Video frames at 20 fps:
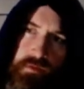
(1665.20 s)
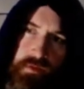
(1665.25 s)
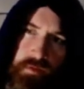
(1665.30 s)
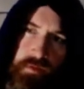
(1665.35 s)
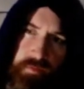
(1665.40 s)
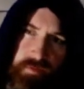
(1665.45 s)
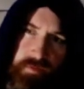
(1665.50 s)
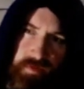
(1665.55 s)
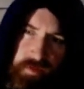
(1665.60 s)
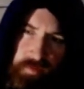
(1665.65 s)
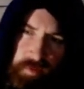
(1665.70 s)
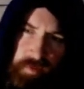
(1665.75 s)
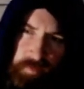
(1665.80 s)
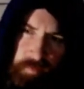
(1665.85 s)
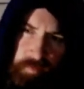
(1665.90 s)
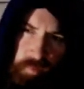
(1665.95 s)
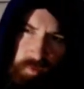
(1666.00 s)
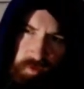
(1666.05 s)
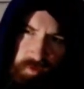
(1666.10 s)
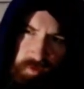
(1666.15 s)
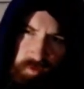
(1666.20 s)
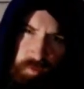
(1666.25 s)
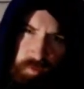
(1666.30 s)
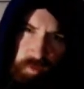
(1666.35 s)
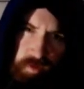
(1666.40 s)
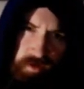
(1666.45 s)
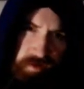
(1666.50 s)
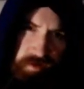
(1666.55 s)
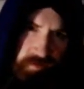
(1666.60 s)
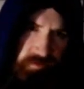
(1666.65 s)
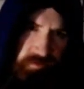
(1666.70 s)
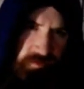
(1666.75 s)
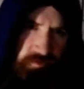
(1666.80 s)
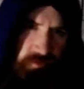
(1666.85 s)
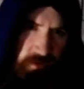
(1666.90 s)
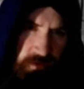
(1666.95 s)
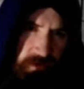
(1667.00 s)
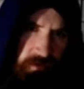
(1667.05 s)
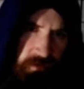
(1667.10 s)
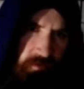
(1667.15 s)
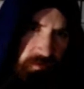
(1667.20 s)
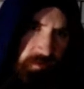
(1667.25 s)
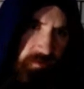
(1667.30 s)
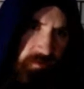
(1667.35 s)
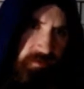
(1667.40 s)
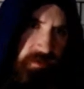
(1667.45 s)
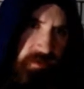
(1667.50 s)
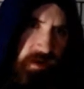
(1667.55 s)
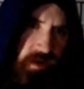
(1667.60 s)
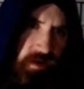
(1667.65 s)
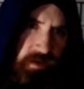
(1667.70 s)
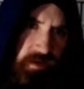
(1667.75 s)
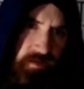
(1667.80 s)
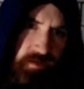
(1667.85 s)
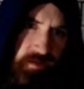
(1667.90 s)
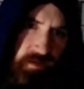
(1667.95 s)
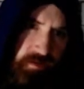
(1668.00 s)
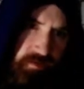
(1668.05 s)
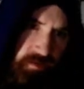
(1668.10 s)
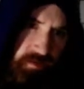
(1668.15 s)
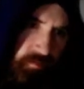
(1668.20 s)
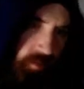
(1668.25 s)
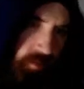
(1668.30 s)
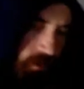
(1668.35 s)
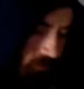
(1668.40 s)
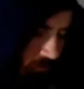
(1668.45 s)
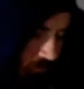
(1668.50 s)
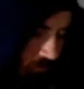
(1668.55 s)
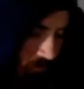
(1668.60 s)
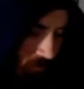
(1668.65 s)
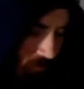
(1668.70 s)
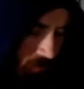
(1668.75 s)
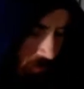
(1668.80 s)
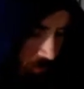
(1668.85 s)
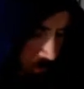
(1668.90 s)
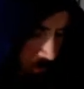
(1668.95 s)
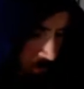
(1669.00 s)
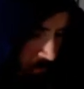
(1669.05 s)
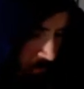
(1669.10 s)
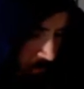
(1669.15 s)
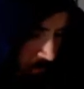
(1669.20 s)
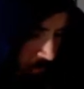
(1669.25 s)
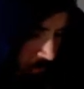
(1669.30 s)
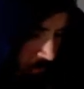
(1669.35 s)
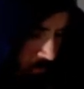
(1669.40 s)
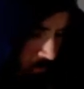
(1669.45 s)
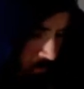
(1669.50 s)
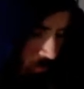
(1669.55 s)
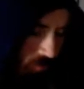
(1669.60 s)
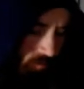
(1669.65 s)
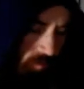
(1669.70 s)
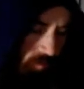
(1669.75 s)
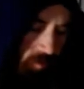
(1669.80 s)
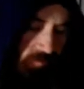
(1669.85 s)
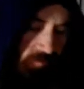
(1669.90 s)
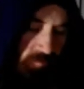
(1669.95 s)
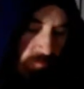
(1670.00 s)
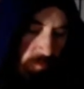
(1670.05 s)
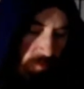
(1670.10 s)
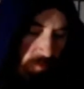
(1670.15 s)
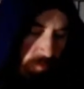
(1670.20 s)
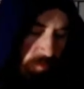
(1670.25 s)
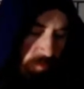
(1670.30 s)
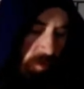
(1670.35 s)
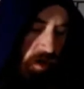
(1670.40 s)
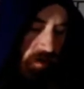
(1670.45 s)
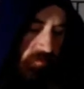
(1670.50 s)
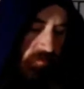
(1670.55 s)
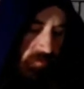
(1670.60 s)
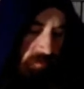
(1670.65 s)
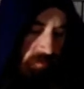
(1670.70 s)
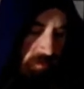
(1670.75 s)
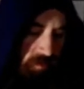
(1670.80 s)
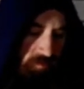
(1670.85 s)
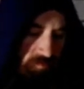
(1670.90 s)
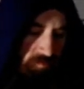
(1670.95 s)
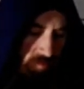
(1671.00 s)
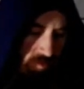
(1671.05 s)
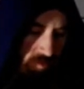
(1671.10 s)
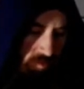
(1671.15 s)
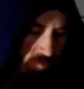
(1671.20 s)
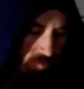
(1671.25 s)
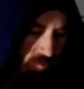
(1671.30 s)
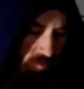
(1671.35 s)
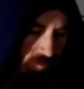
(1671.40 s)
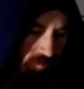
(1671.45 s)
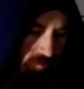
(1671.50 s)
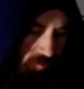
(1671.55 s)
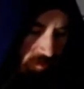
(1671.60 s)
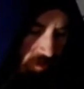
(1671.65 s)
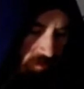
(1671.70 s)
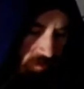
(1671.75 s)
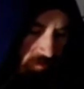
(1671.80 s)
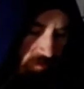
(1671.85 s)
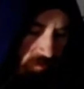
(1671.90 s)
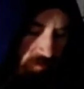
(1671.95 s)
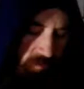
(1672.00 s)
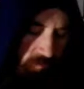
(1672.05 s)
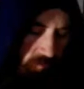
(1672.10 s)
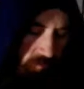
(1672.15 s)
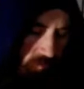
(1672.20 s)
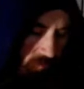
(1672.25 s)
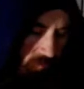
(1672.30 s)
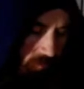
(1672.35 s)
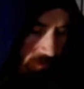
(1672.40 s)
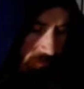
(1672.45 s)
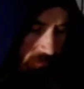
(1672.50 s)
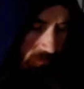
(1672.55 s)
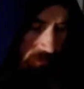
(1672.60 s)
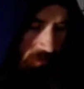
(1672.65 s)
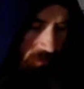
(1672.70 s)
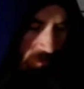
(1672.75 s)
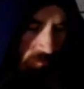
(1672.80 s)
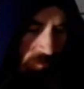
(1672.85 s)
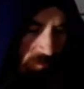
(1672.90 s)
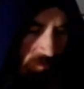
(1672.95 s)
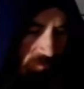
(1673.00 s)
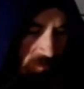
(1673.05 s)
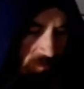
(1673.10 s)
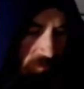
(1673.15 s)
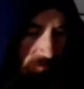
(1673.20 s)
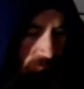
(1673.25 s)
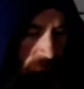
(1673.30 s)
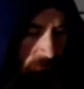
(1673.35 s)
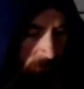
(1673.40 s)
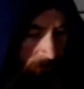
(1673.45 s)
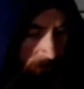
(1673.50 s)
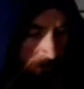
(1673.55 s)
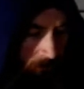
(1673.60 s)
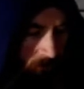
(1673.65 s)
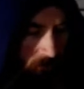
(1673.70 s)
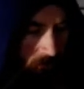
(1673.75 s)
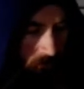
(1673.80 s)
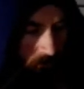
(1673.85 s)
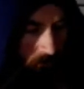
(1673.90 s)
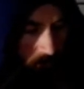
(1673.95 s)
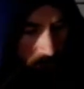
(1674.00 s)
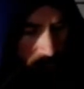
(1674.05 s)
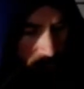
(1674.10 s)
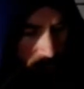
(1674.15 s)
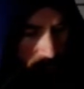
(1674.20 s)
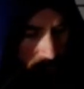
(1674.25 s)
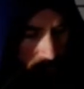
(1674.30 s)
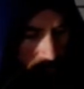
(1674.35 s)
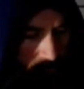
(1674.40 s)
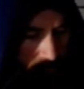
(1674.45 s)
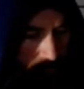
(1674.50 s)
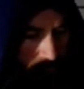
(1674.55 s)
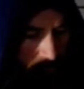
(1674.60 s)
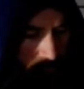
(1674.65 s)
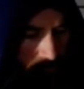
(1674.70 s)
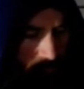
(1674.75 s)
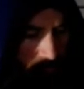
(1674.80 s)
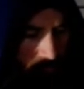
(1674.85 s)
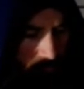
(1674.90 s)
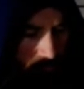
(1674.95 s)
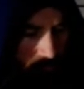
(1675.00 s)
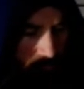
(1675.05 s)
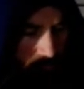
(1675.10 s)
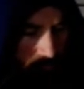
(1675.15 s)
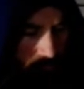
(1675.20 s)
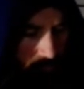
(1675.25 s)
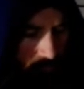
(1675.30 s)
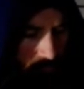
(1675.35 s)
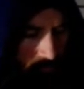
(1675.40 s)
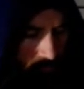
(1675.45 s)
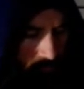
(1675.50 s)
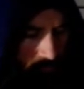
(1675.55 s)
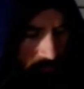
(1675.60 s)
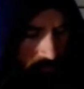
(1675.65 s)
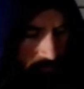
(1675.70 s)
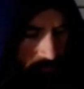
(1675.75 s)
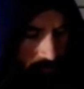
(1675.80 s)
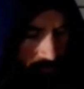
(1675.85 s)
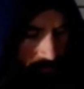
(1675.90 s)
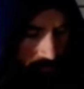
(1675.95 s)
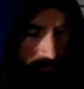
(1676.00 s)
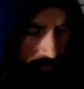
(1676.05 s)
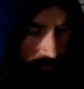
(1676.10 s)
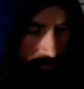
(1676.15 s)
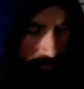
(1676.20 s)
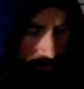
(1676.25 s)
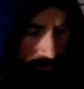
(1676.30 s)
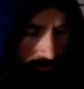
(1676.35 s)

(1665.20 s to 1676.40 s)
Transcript: It's a little bit more quirky. It's just trying to hear these tiny things that makes it worth practicing, that's for sure. So you can just kind of tell the difference. Takes a little bit of time. What about this guy here?